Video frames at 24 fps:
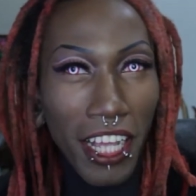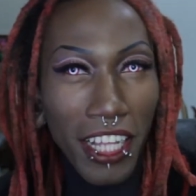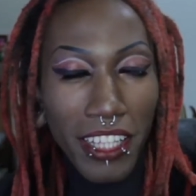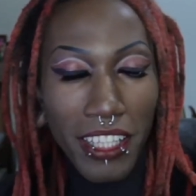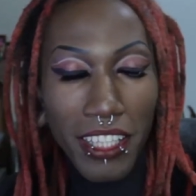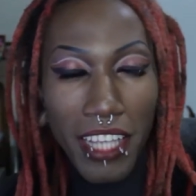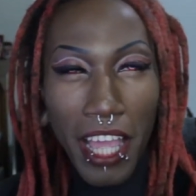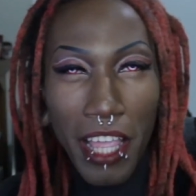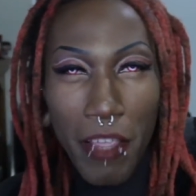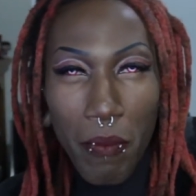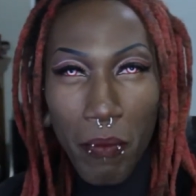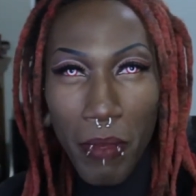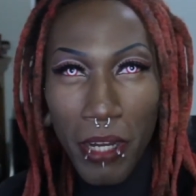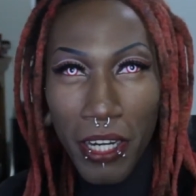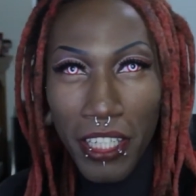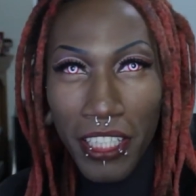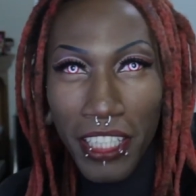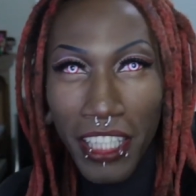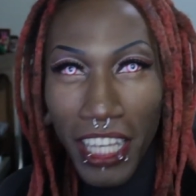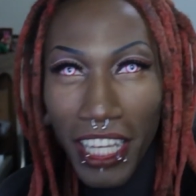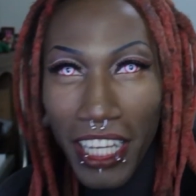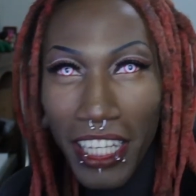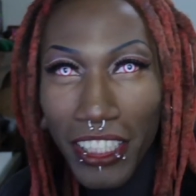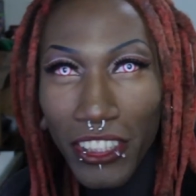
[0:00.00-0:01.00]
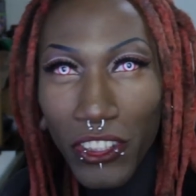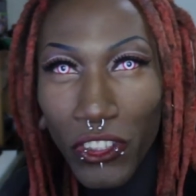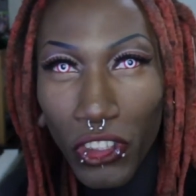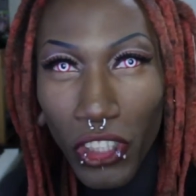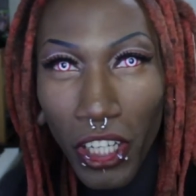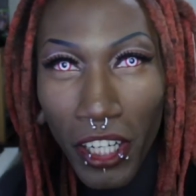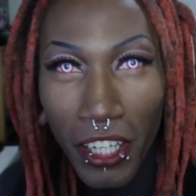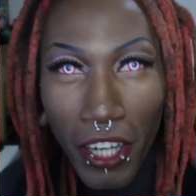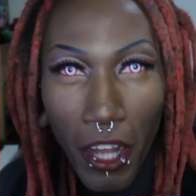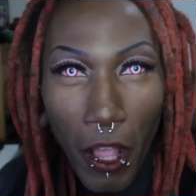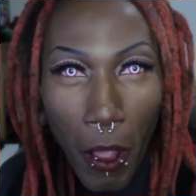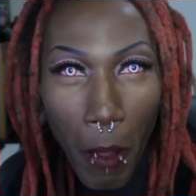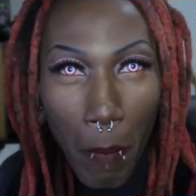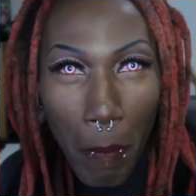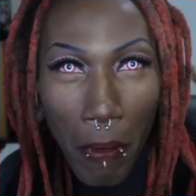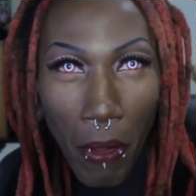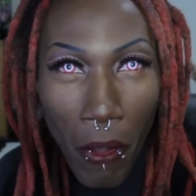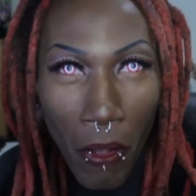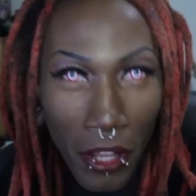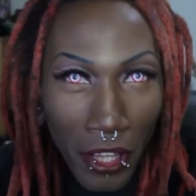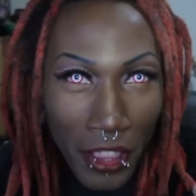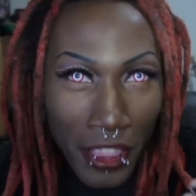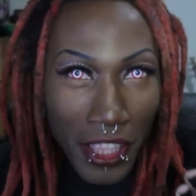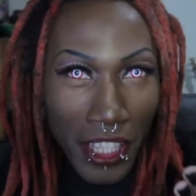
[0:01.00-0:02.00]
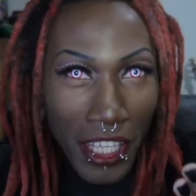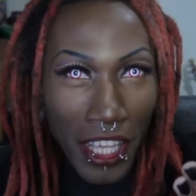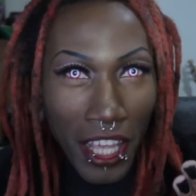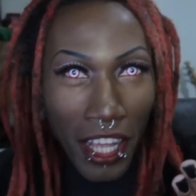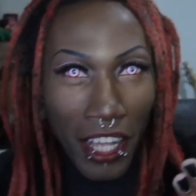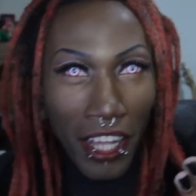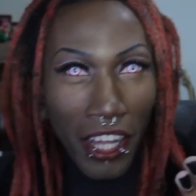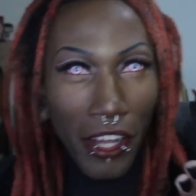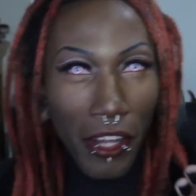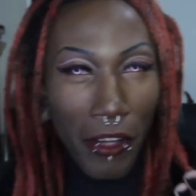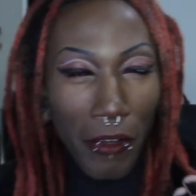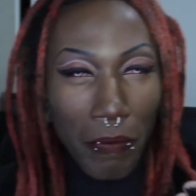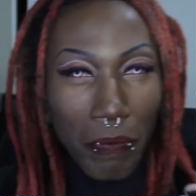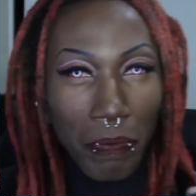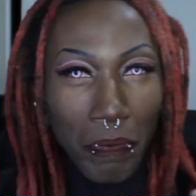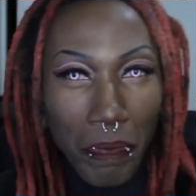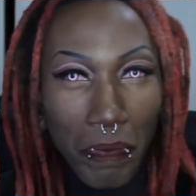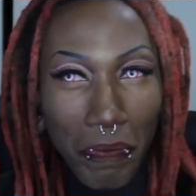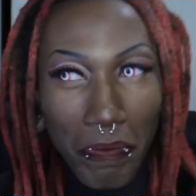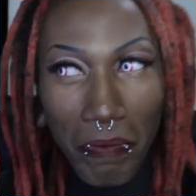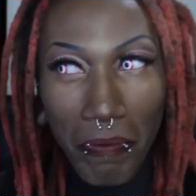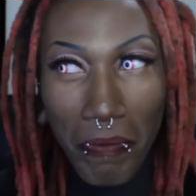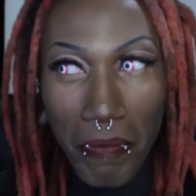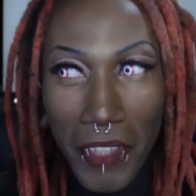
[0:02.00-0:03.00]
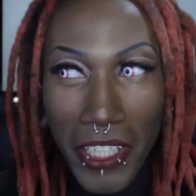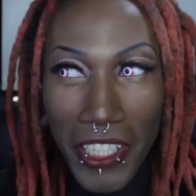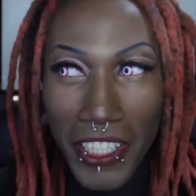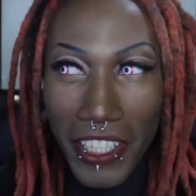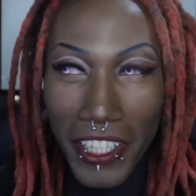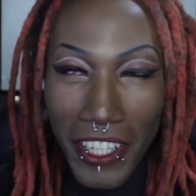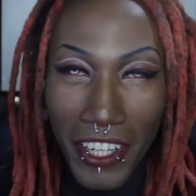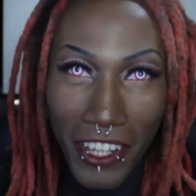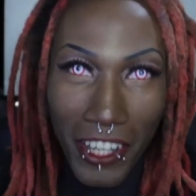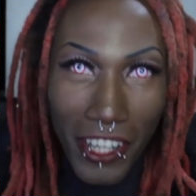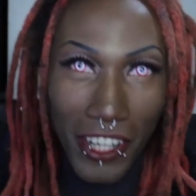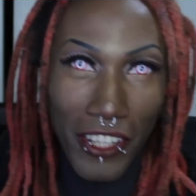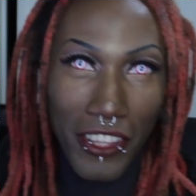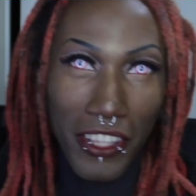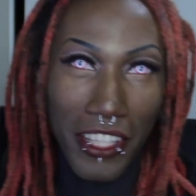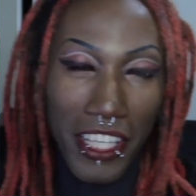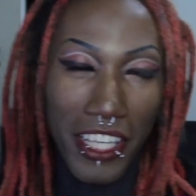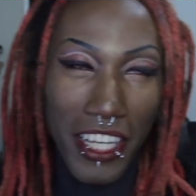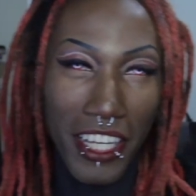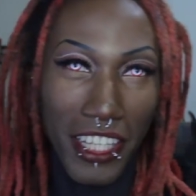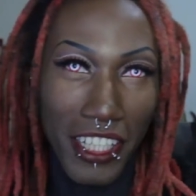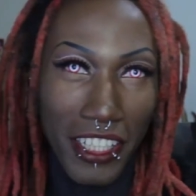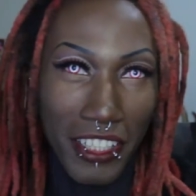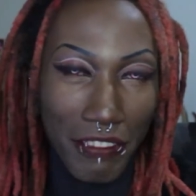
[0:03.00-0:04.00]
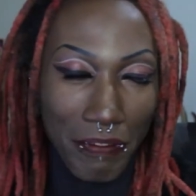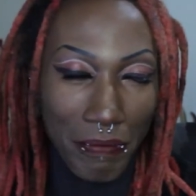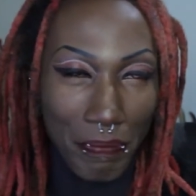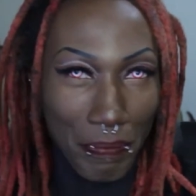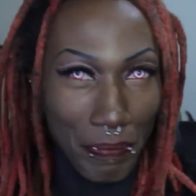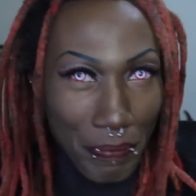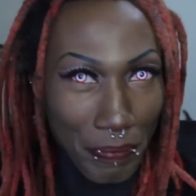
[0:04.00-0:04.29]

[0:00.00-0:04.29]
a Nightmare Gang shirt up on the um on the uh